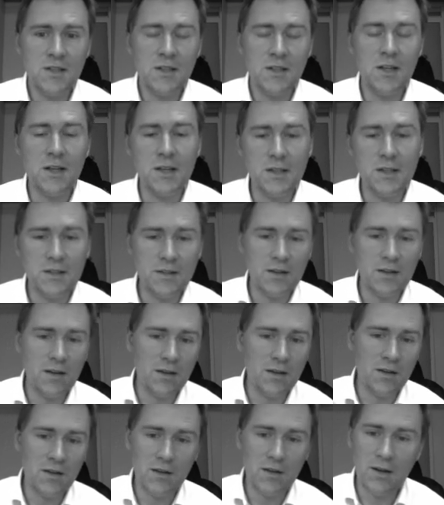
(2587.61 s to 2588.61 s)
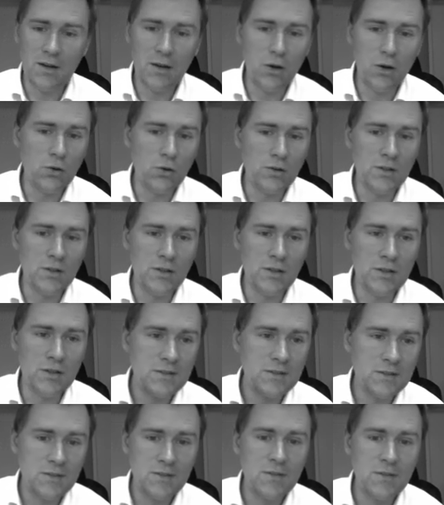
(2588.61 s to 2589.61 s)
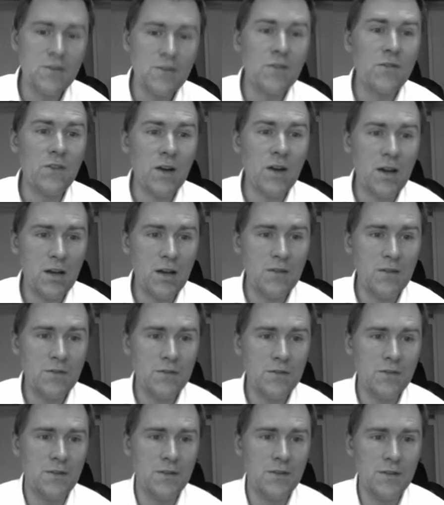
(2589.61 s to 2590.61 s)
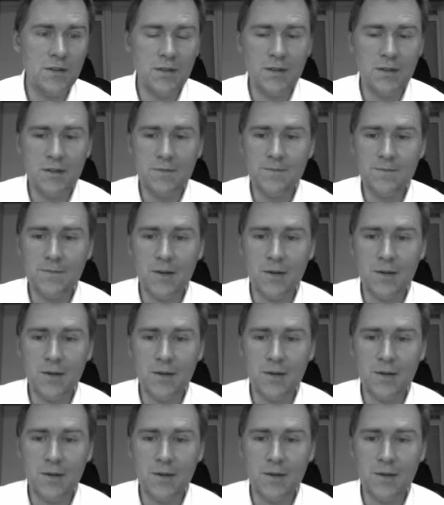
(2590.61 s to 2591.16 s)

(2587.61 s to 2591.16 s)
and I only list five here.